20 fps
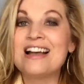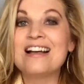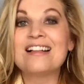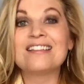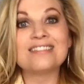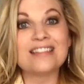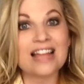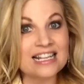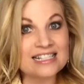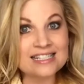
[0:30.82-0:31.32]

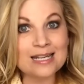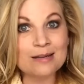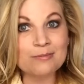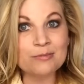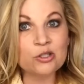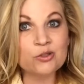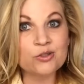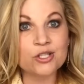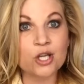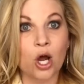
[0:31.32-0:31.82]
Last time
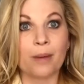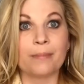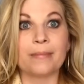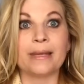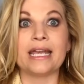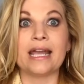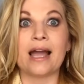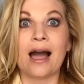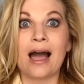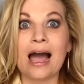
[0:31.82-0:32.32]
you saw
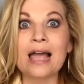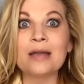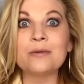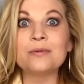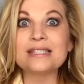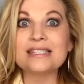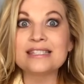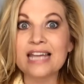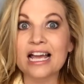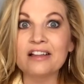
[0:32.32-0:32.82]
me, I
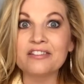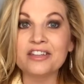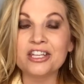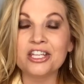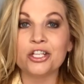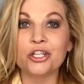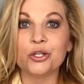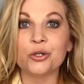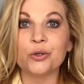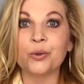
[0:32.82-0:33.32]
was telling
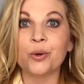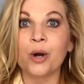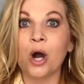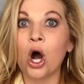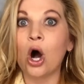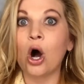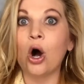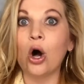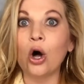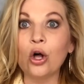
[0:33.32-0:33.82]
you
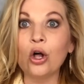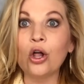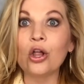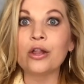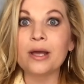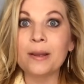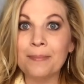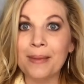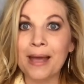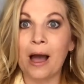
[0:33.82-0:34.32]
all
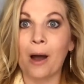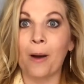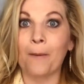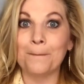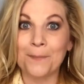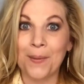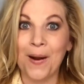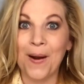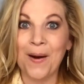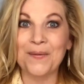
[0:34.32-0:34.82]
about
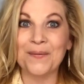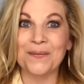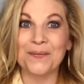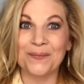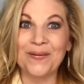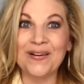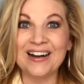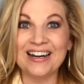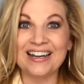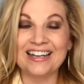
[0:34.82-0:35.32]
part
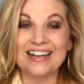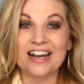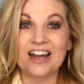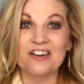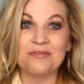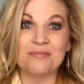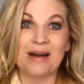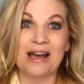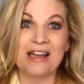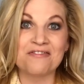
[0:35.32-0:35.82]
one
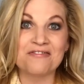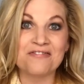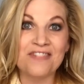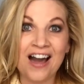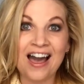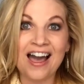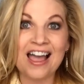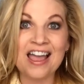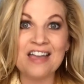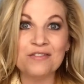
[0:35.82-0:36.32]
of my
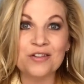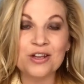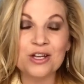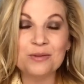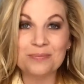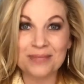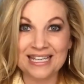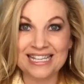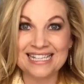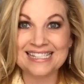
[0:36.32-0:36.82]

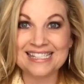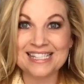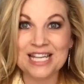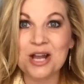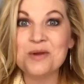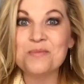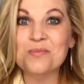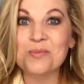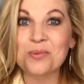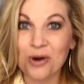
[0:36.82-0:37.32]
5-piece
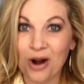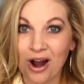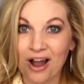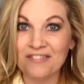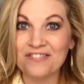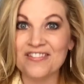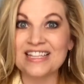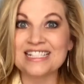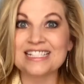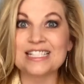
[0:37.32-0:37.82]

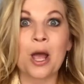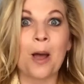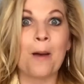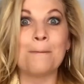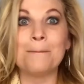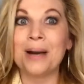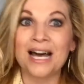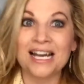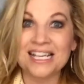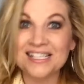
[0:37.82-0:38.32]
profit
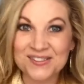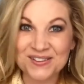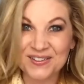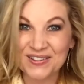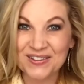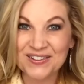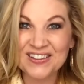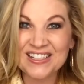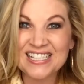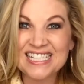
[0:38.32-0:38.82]

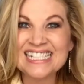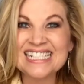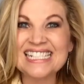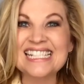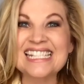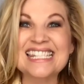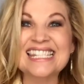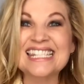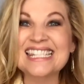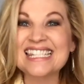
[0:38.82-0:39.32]
puzzle to
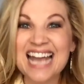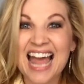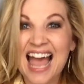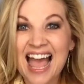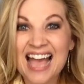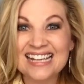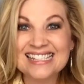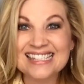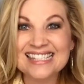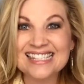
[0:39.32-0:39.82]

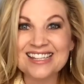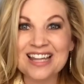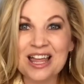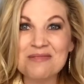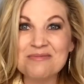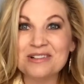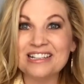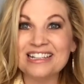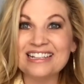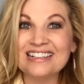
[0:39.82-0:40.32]
snag
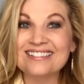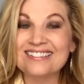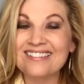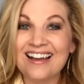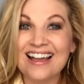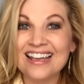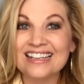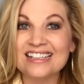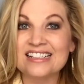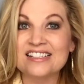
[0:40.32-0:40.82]
celebrity
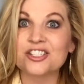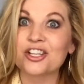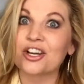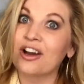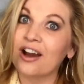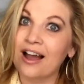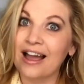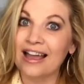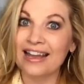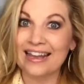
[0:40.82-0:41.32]
clients or
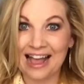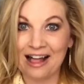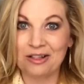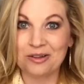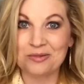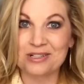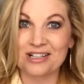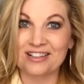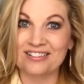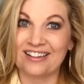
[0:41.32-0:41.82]
high
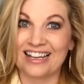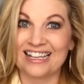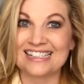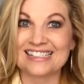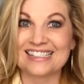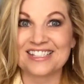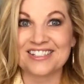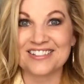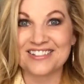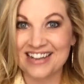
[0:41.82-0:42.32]
caliber
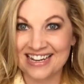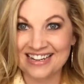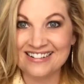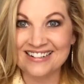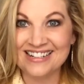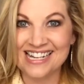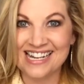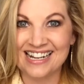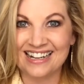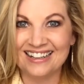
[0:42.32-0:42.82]
clients in your
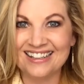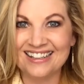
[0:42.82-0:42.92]
area.